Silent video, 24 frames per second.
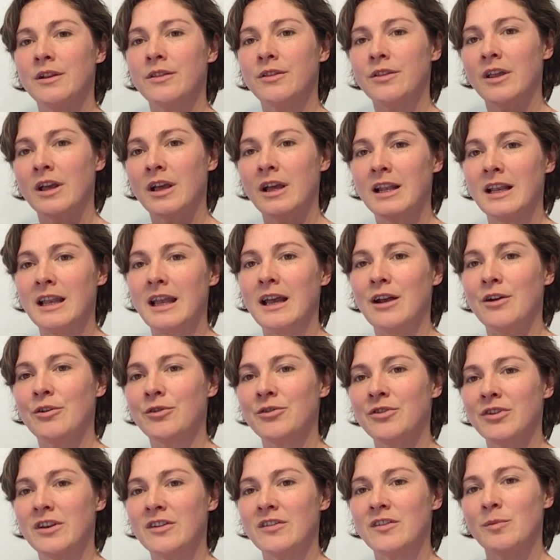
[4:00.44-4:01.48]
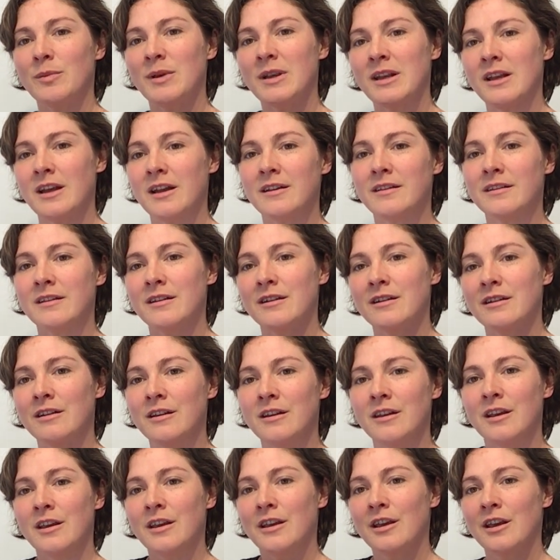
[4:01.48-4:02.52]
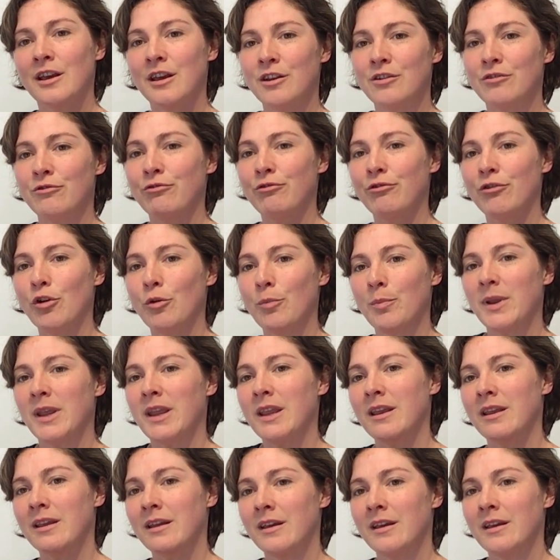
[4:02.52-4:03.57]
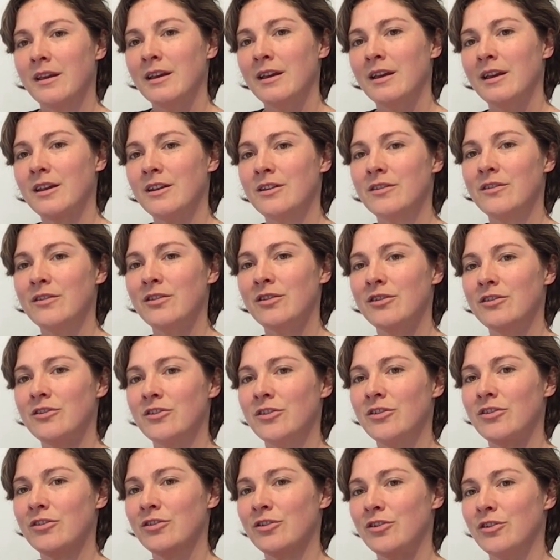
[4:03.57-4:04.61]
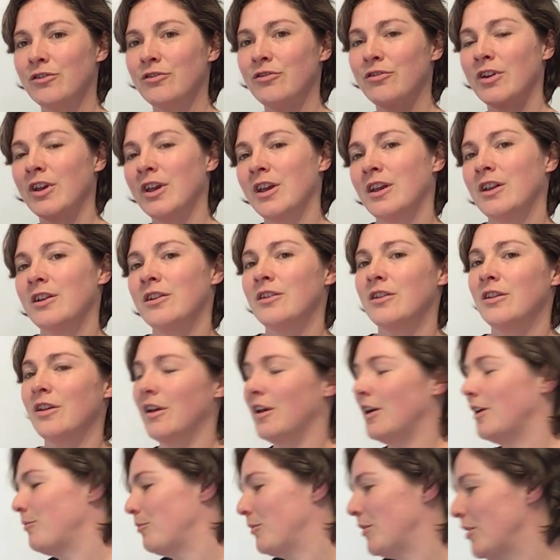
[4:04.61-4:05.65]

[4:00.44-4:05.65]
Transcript: that allows it to be nice and floppy and to just sort of